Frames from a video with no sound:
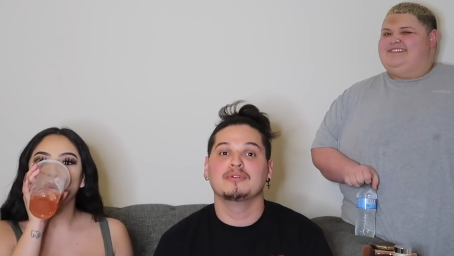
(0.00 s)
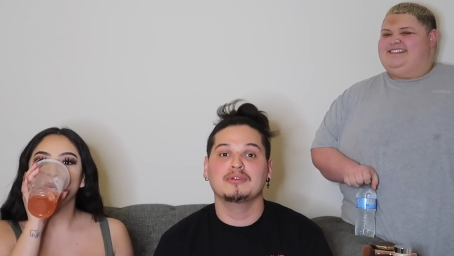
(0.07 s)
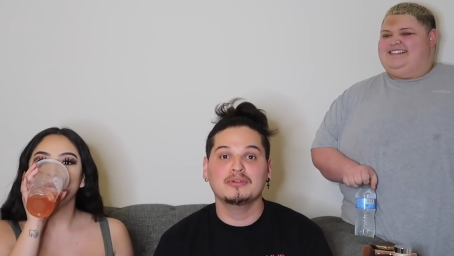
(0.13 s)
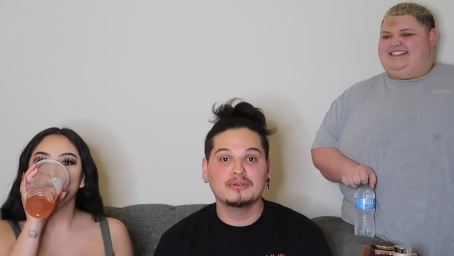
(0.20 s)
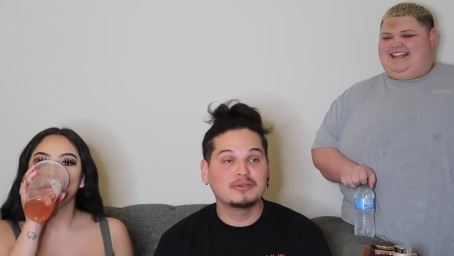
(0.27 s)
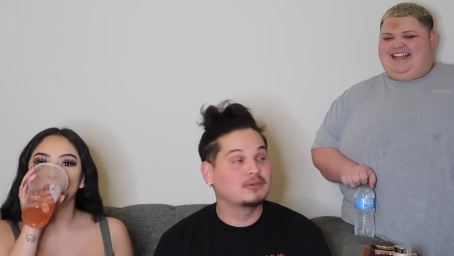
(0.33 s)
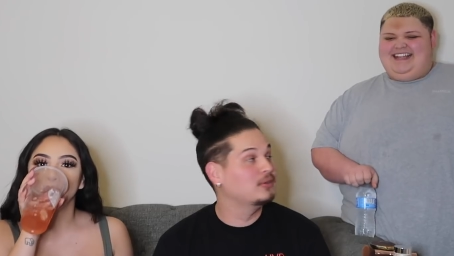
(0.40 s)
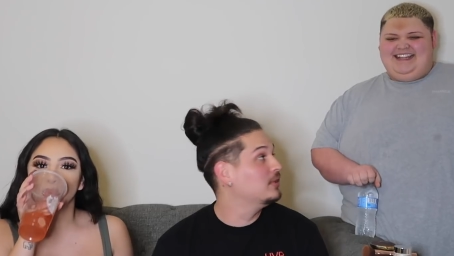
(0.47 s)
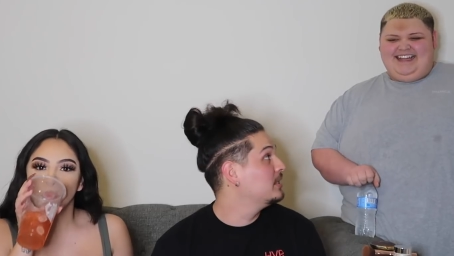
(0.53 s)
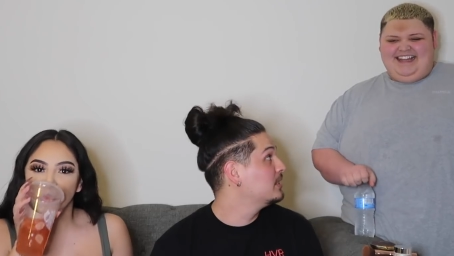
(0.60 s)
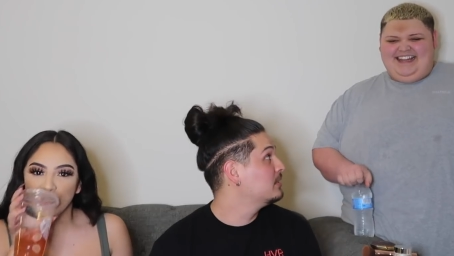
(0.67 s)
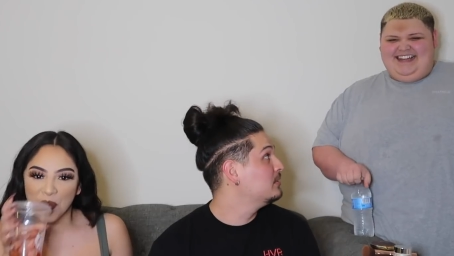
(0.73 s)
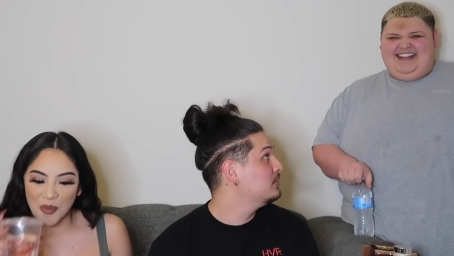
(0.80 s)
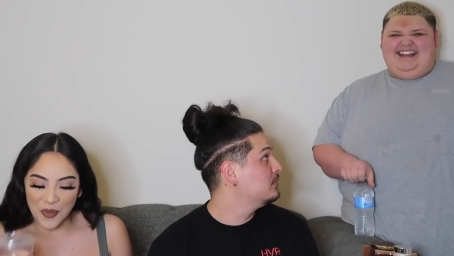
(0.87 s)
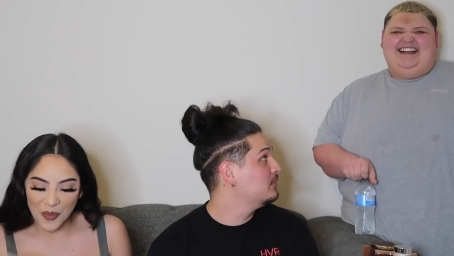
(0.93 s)
Speaker 1: real
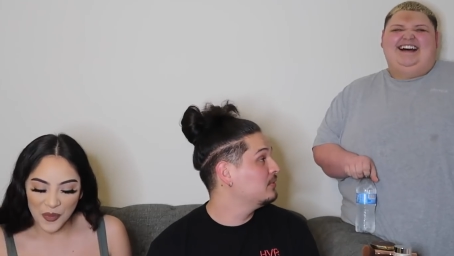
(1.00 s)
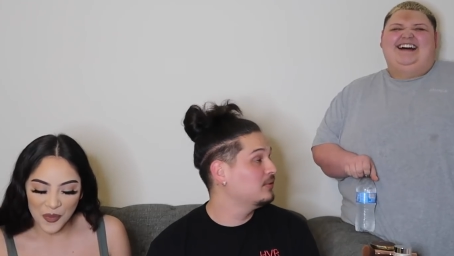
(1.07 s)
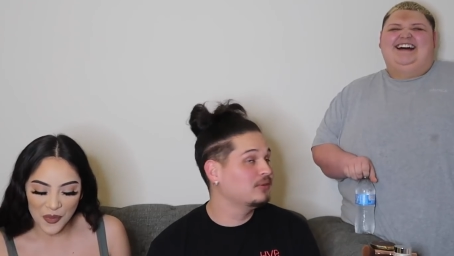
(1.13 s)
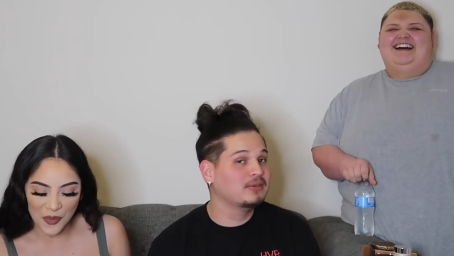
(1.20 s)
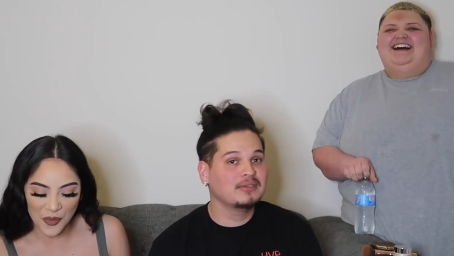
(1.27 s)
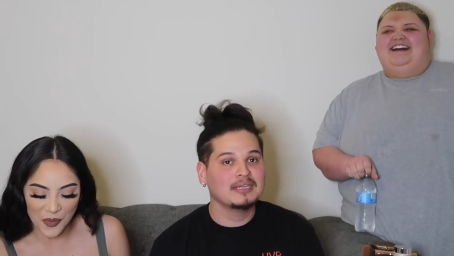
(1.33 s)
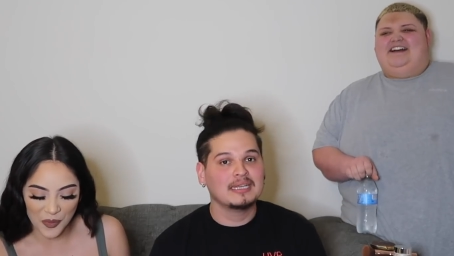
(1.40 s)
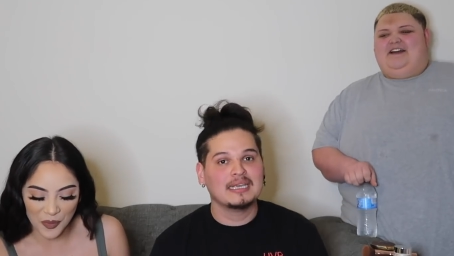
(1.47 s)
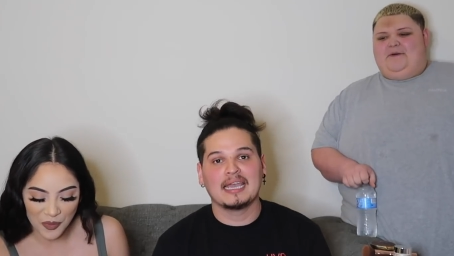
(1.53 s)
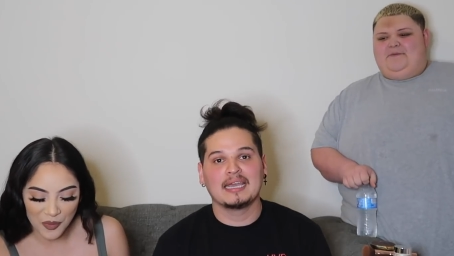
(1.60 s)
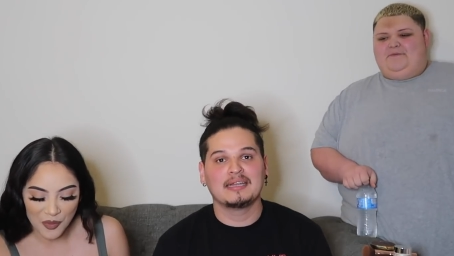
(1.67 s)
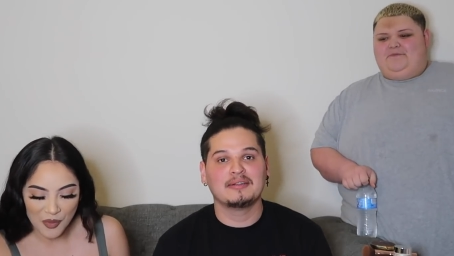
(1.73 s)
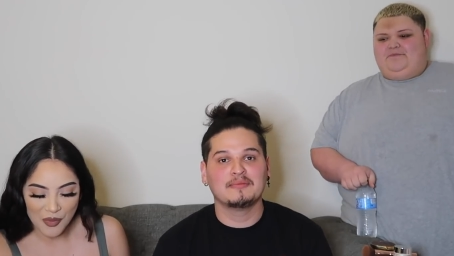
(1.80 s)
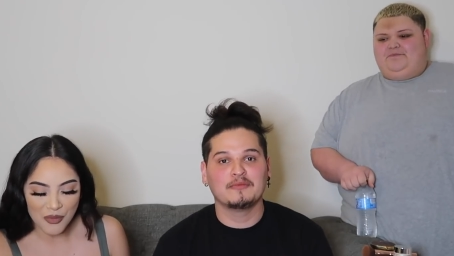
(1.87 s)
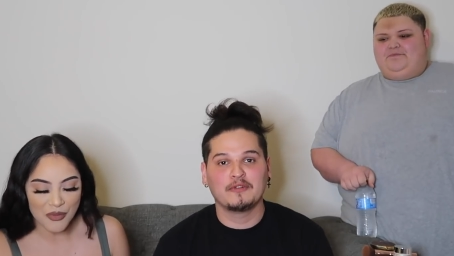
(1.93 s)
quick, dude.
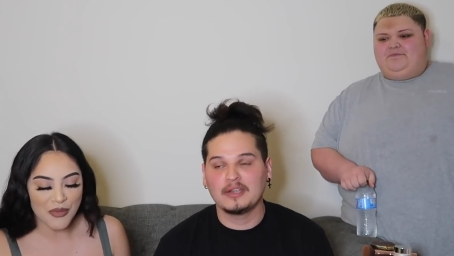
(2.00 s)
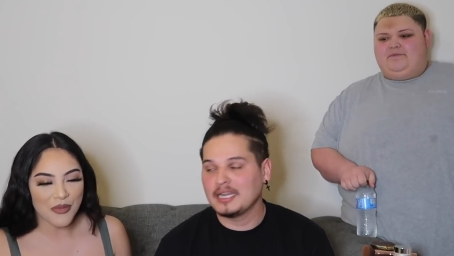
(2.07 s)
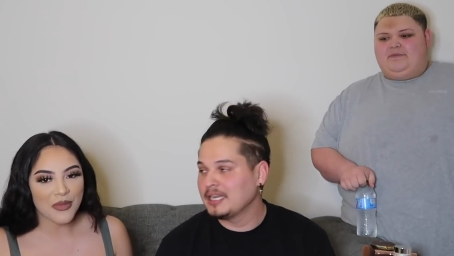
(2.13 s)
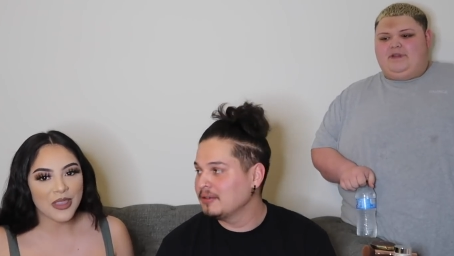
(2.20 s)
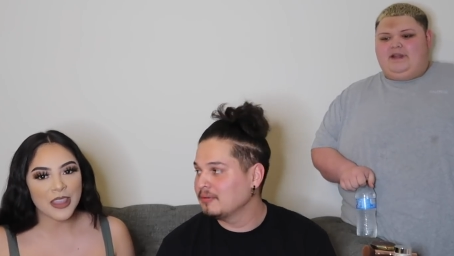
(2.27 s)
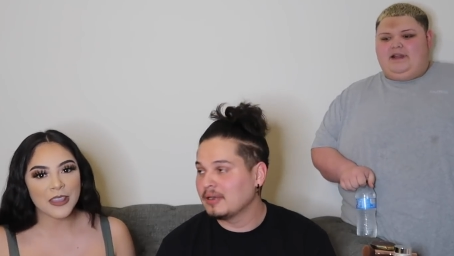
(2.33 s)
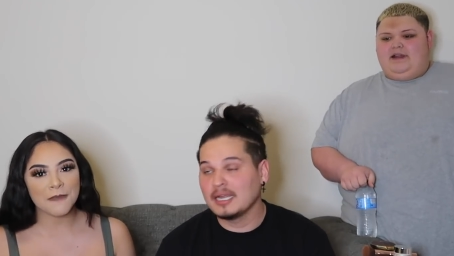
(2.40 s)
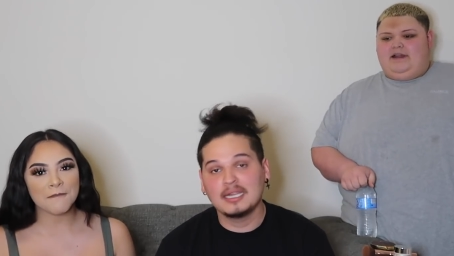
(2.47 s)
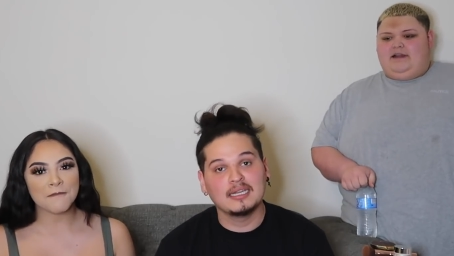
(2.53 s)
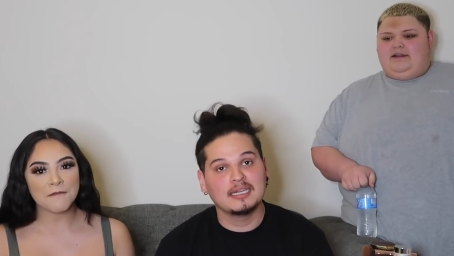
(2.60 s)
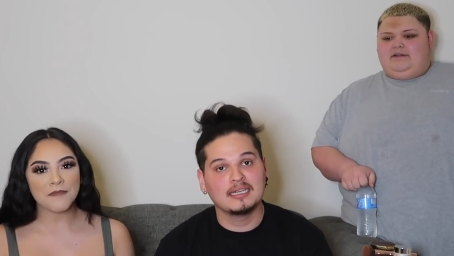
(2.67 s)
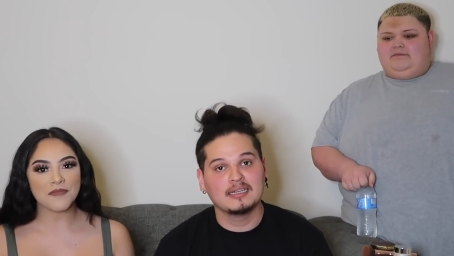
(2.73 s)
Adam Ray right